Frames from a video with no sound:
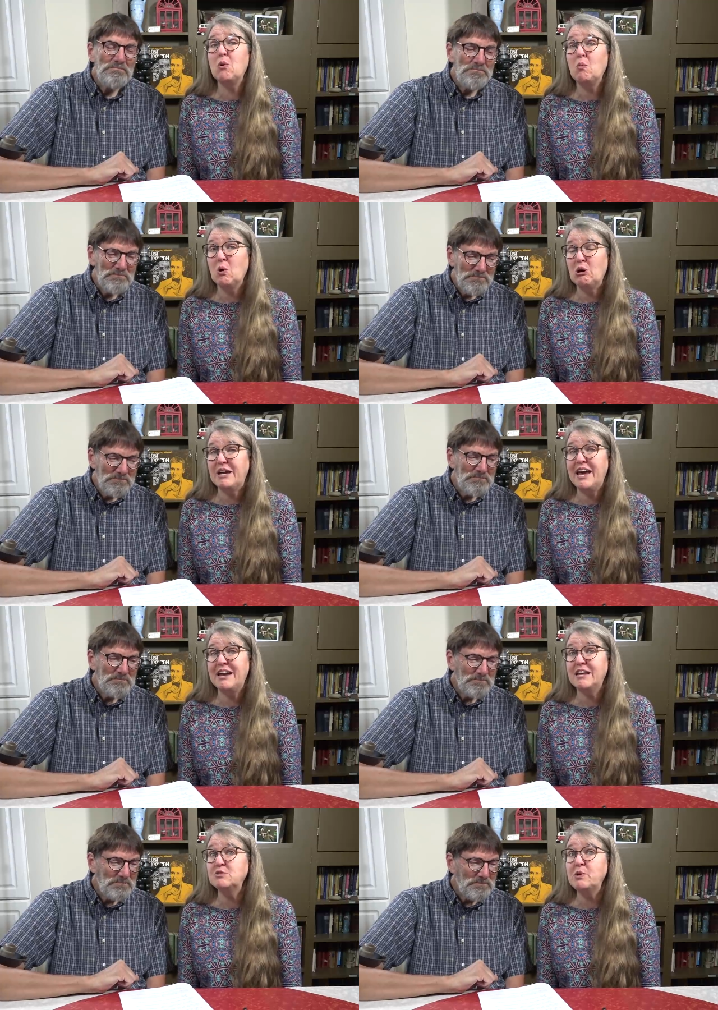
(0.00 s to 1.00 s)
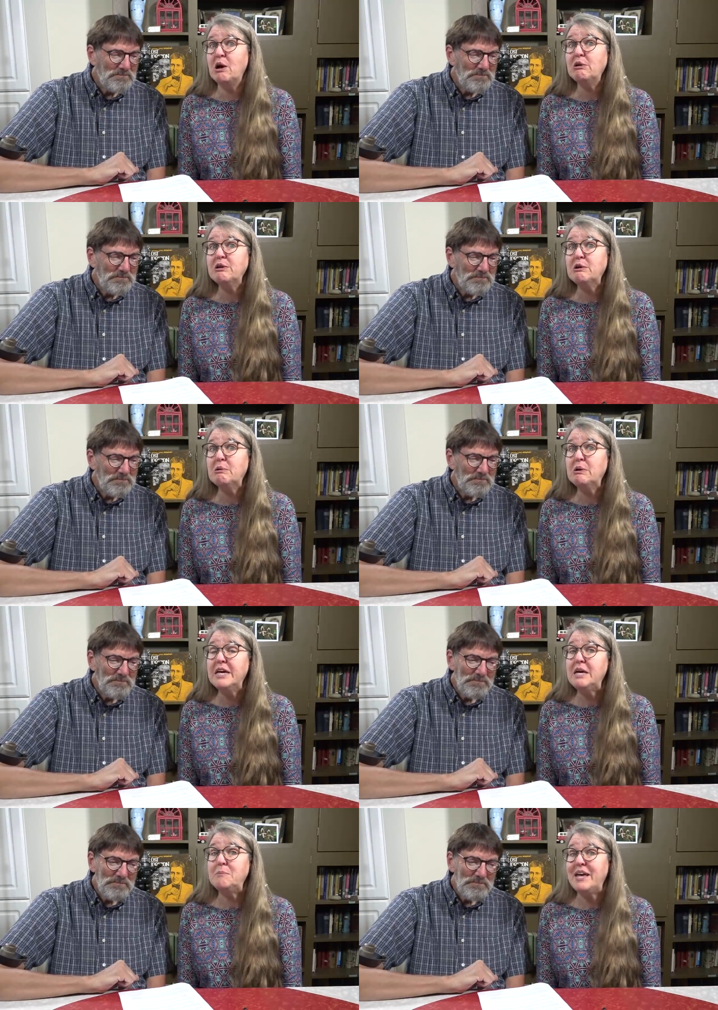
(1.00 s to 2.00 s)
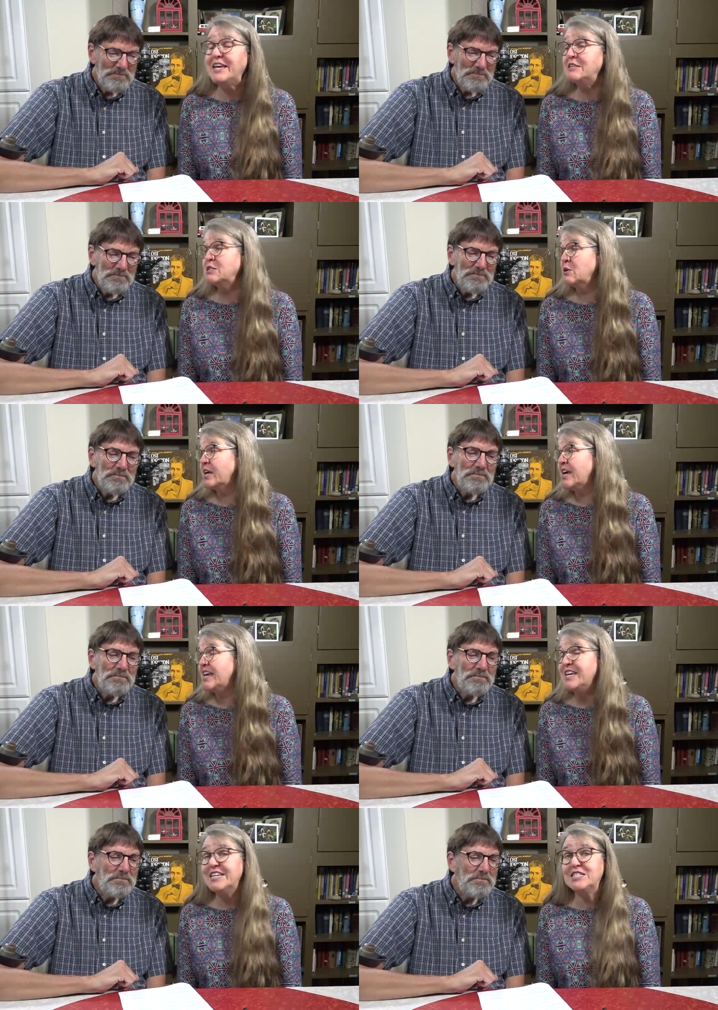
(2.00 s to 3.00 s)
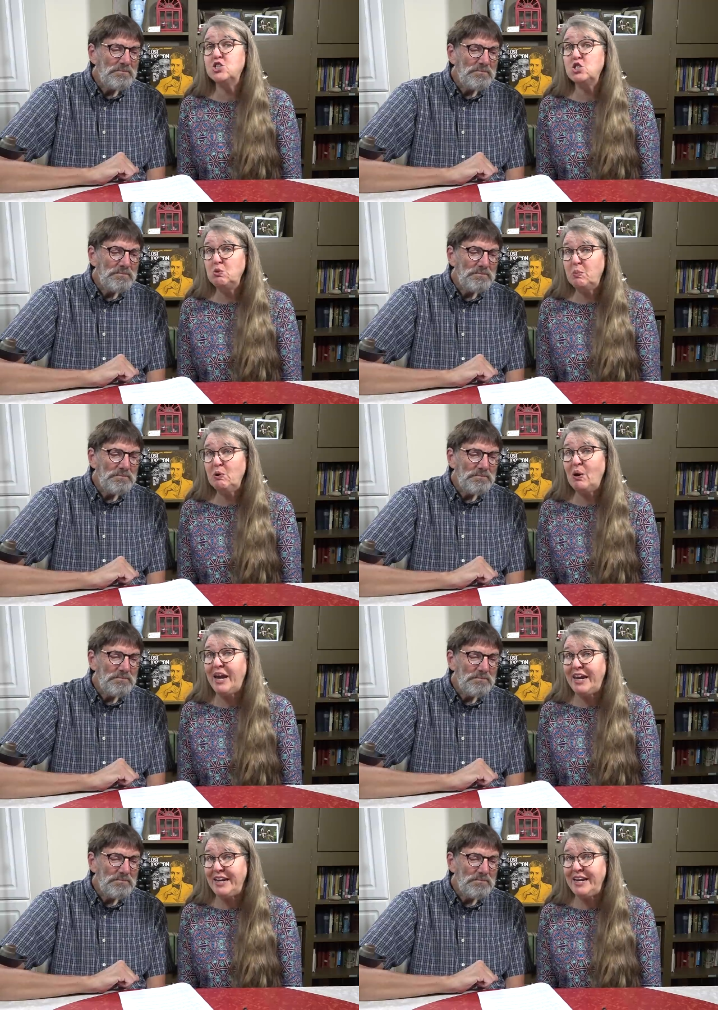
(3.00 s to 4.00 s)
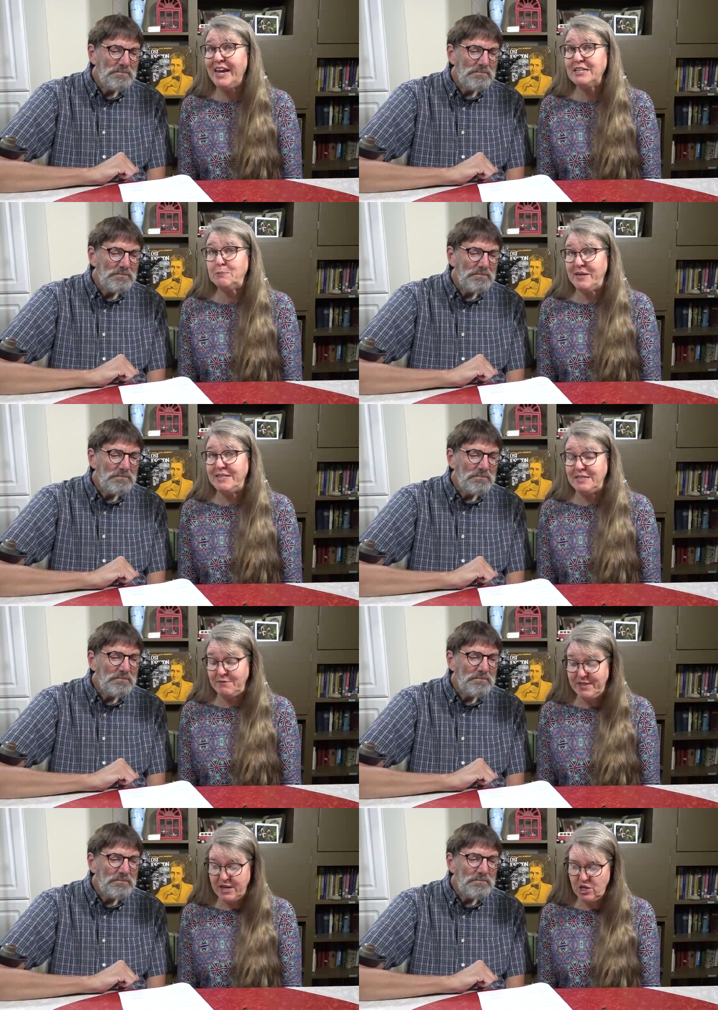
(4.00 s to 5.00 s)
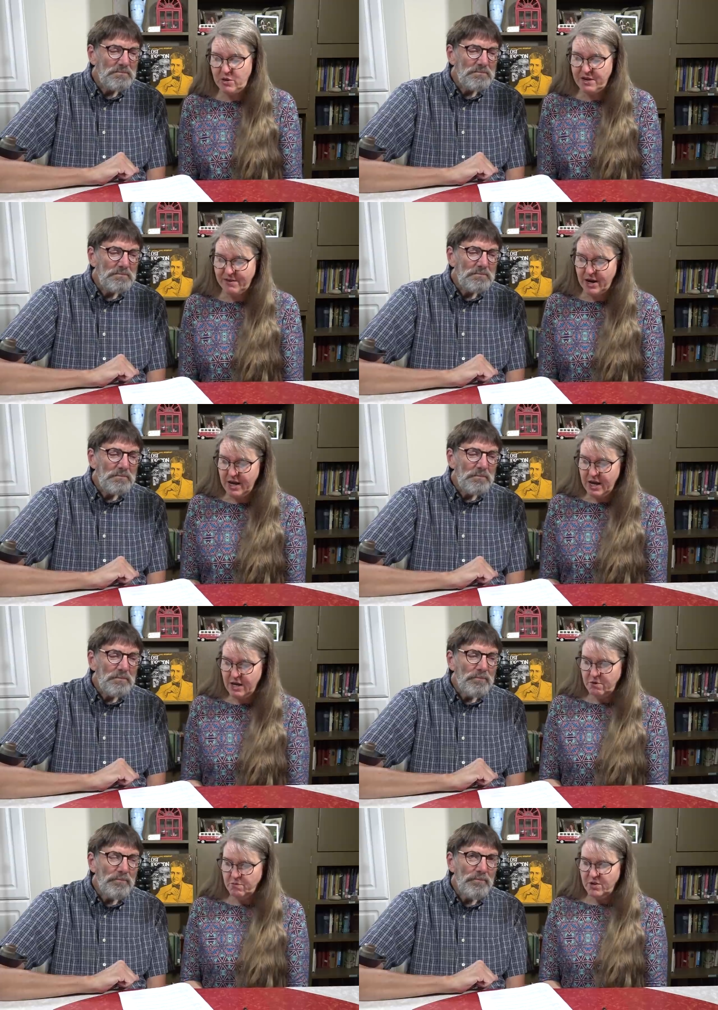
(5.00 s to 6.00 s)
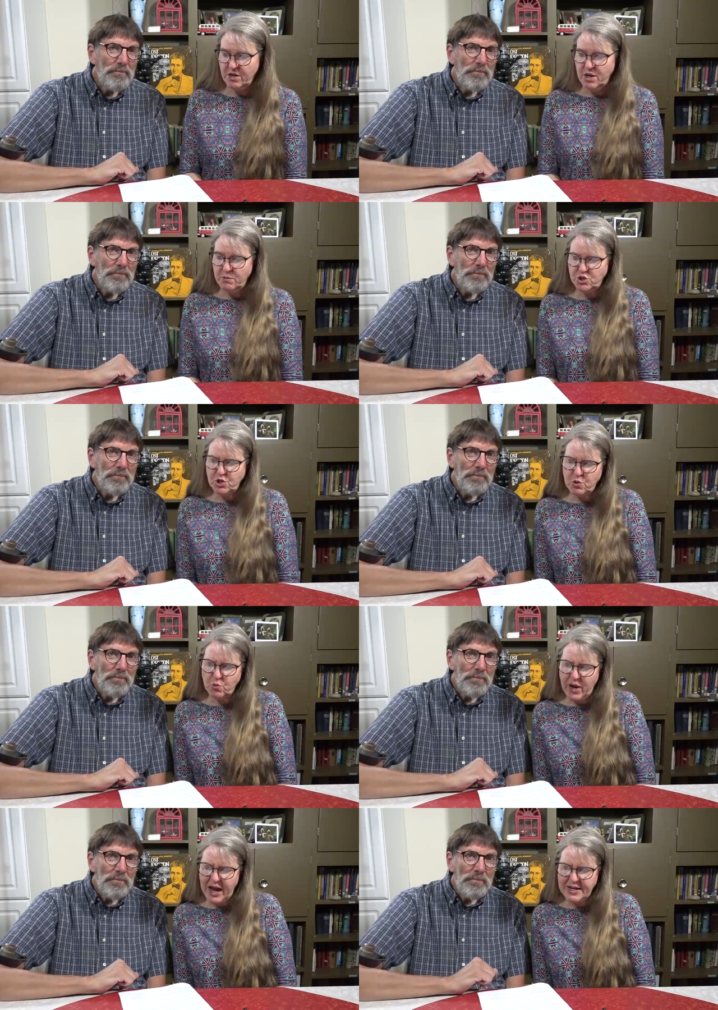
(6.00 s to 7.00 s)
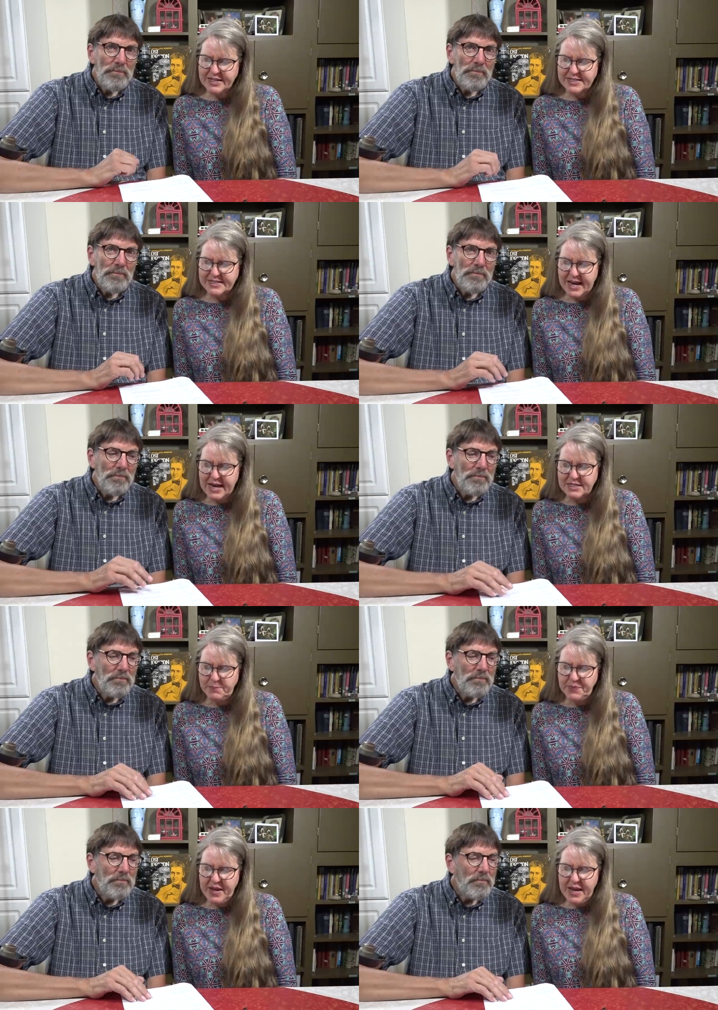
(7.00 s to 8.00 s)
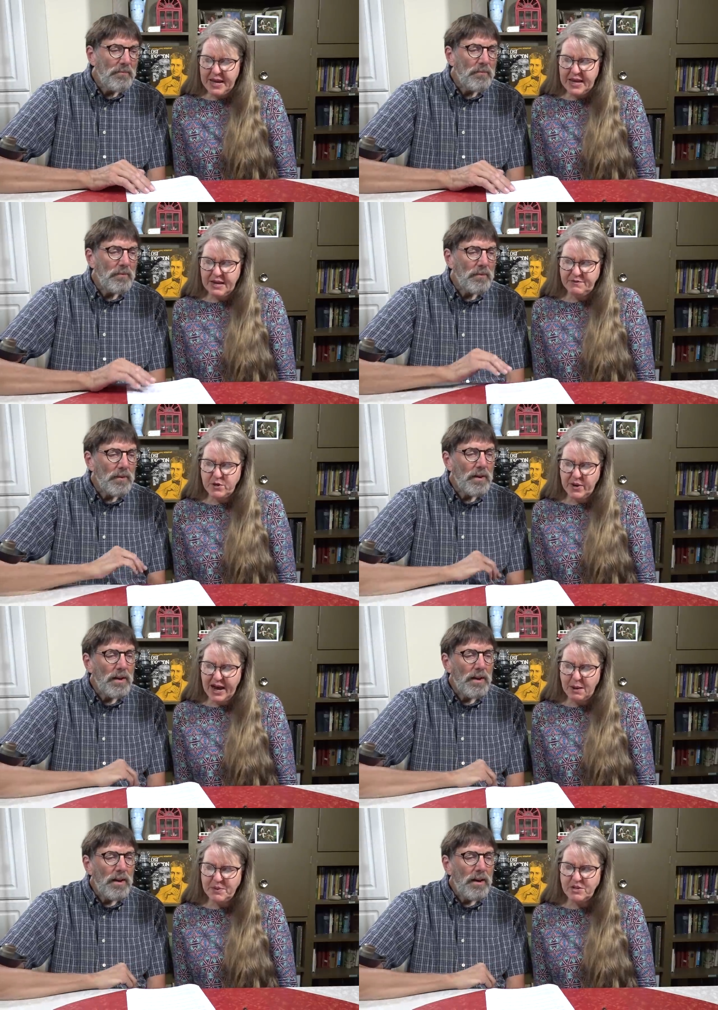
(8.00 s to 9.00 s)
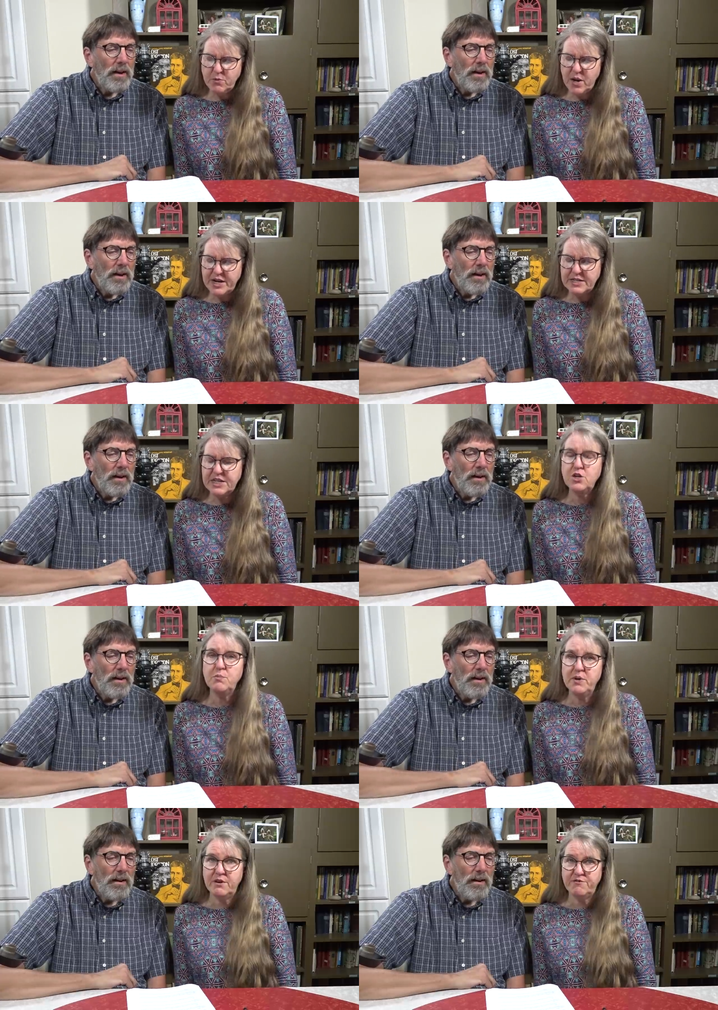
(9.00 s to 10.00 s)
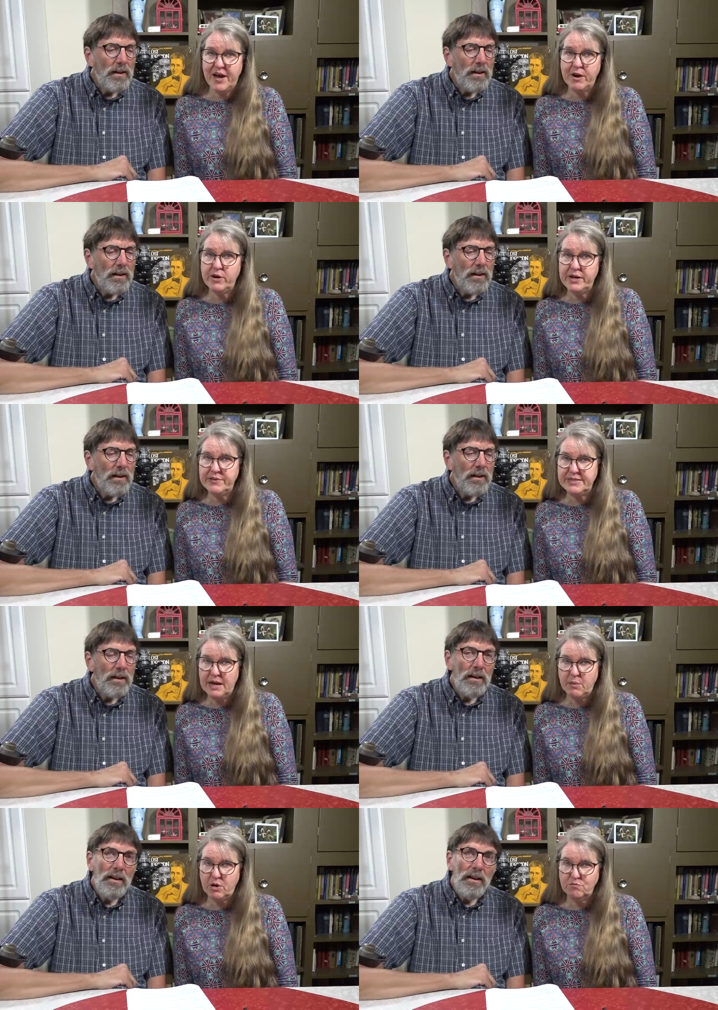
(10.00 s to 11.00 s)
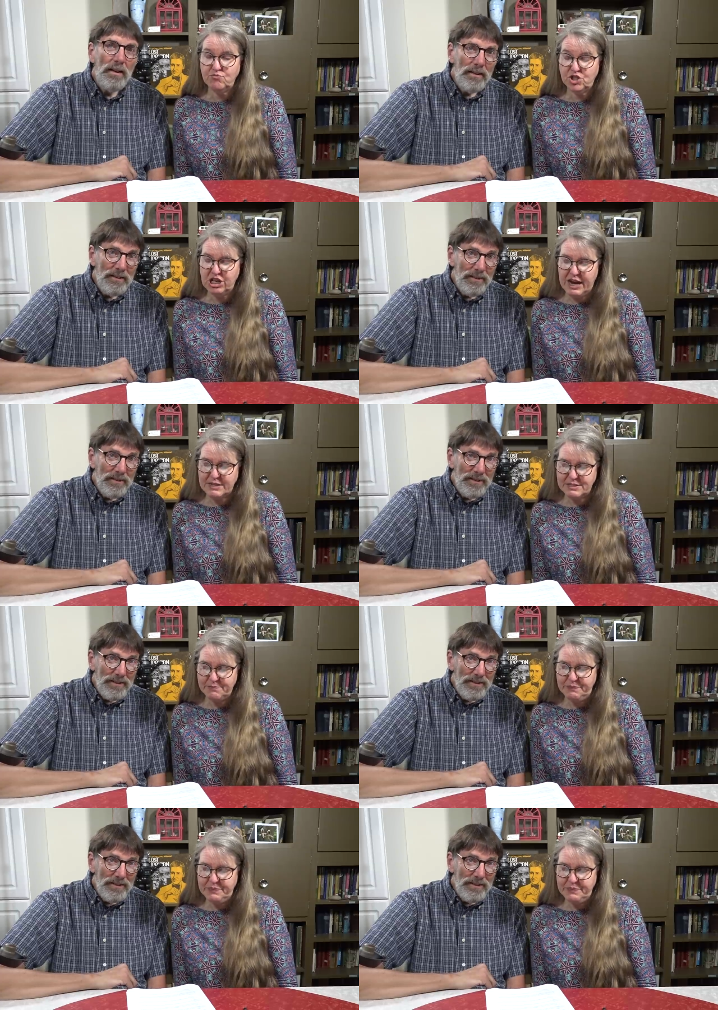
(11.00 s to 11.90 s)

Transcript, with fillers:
Speaker 1: work. And as we all know, baking soda is super inexpensive. Thank you, Eva. Number two, Rhonda says, if you happen to run a dehumidifier in the summer, she does.